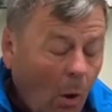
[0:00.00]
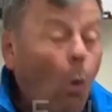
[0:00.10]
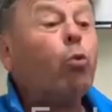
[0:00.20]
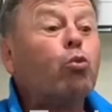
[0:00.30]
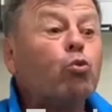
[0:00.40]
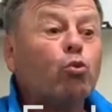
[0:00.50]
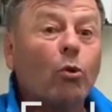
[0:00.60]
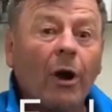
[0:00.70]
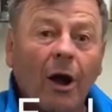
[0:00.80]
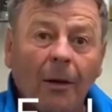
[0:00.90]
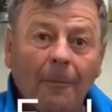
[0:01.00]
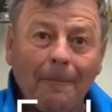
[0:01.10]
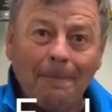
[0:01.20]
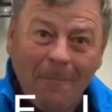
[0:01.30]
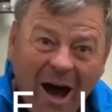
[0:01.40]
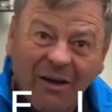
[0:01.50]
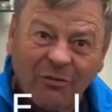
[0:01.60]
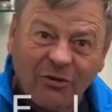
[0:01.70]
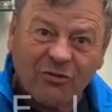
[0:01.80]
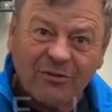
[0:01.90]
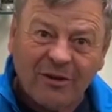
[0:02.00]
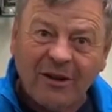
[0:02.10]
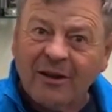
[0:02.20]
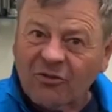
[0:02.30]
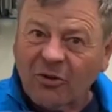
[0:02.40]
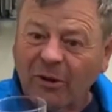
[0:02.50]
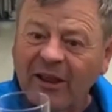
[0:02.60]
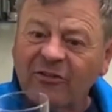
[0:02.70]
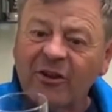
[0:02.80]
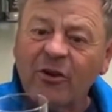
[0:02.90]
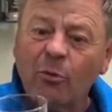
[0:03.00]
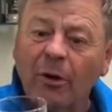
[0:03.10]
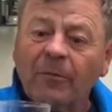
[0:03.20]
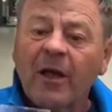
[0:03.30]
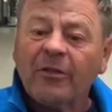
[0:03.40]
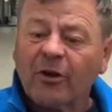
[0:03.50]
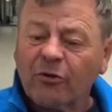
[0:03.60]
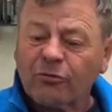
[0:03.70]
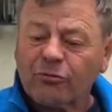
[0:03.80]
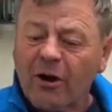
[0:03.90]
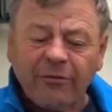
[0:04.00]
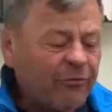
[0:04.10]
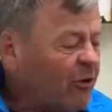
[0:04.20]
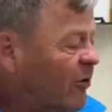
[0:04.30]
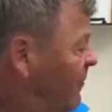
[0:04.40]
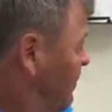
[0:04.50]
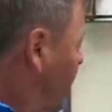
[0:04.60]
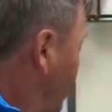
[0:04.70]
Oof. Marvellous. So here's the new one, the Crafted